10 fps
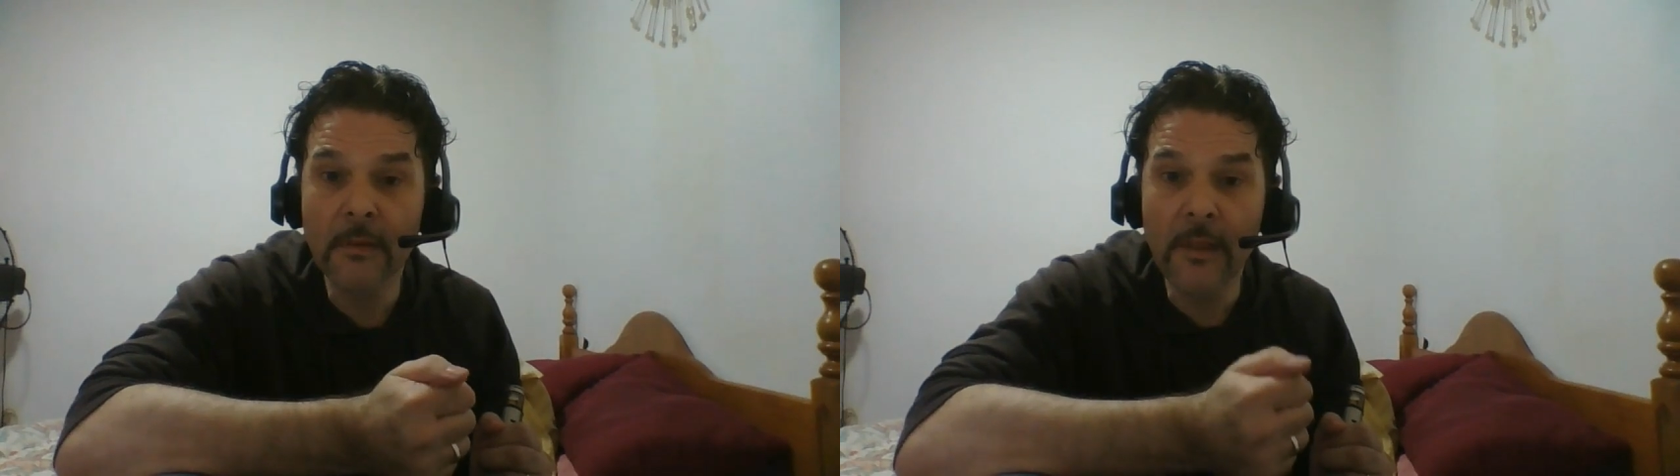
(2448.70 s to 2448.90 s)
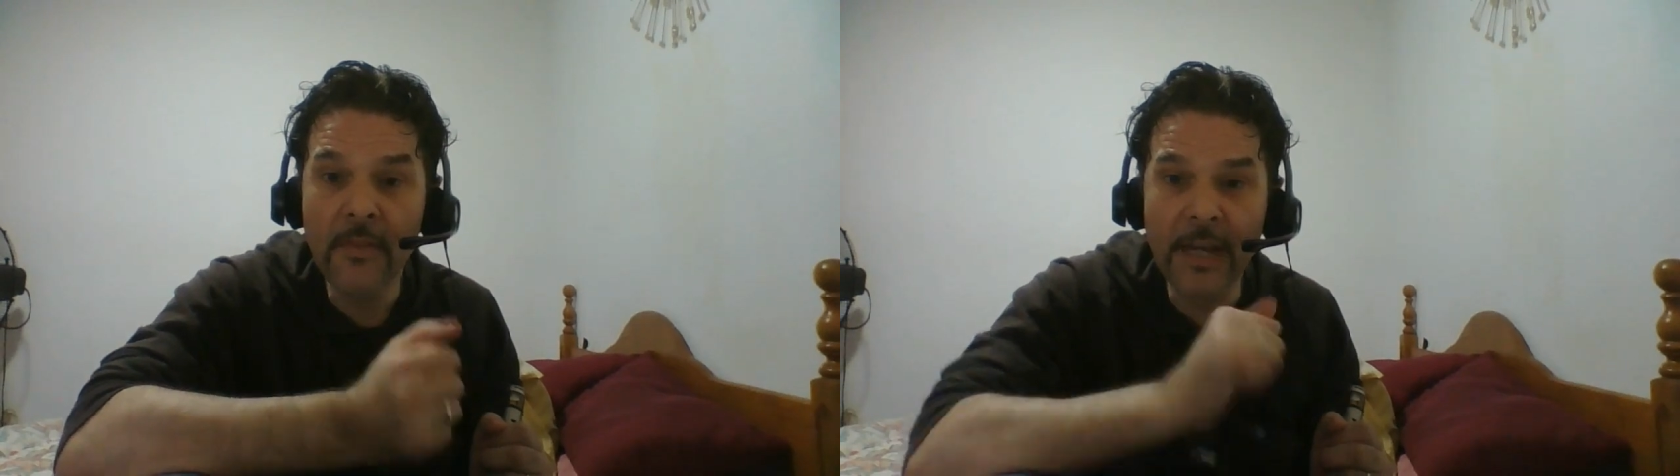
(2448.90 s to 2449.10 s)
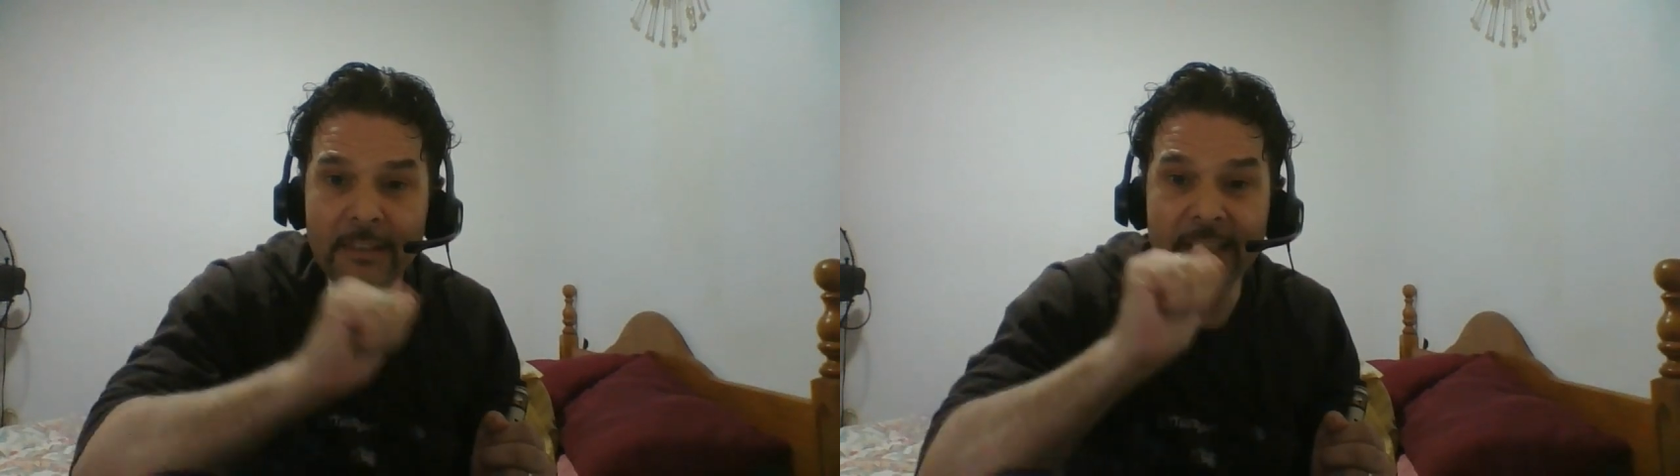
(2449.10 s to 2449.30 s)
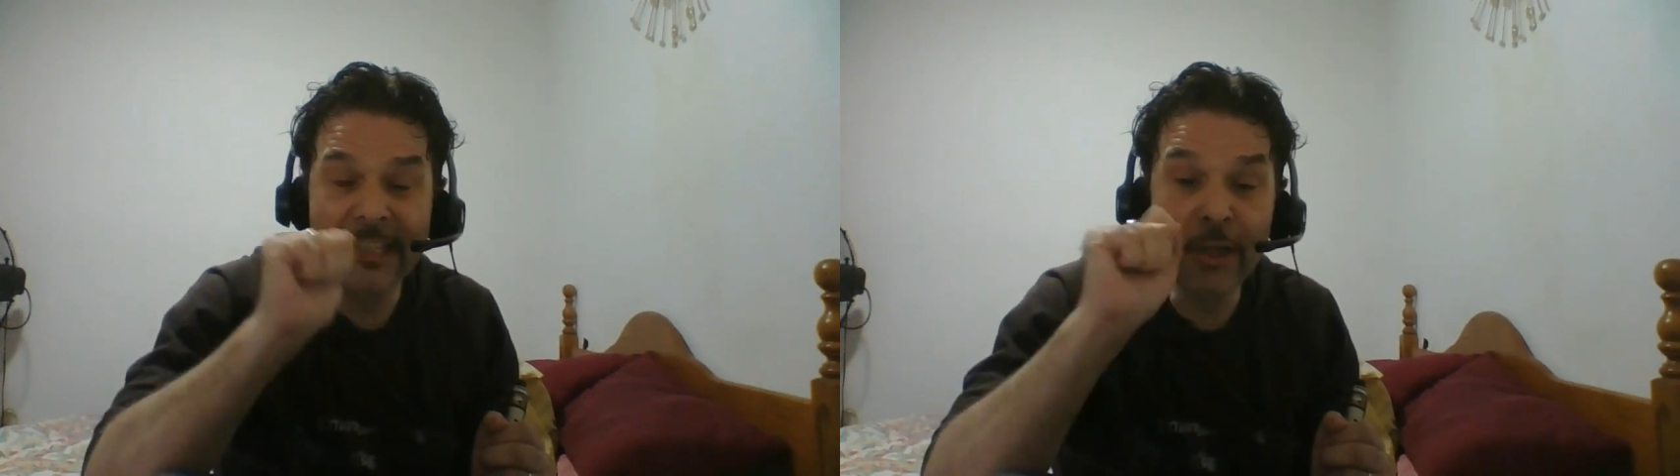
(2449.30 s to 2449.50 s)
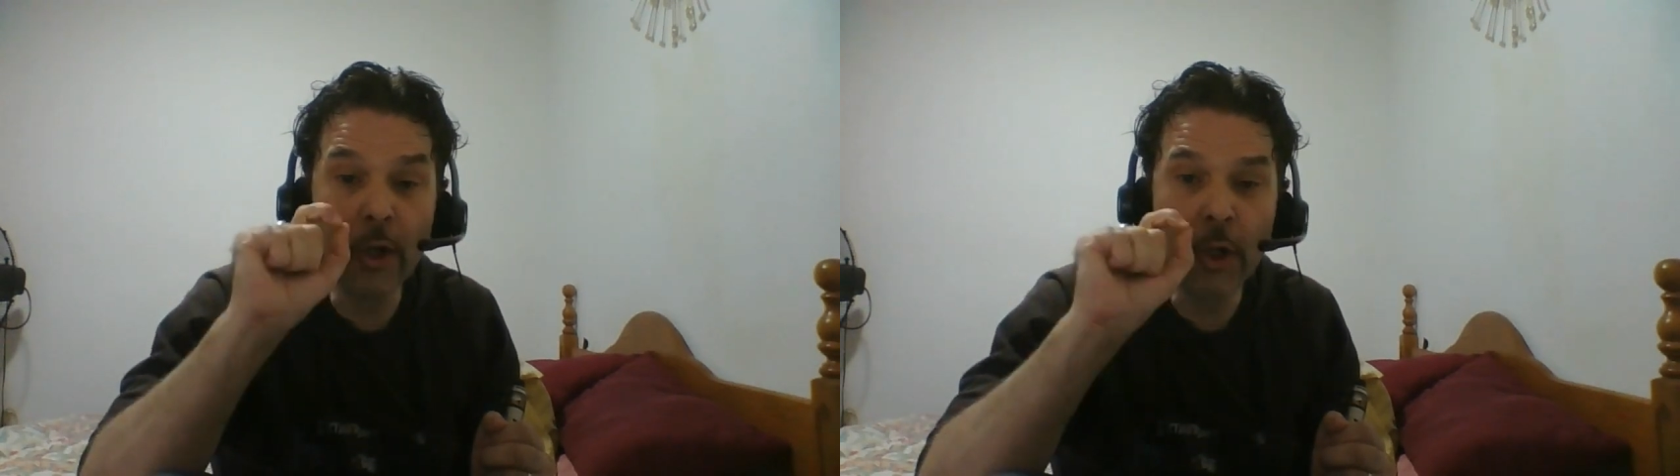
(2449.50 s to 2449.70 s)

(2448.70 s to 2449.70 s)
that is your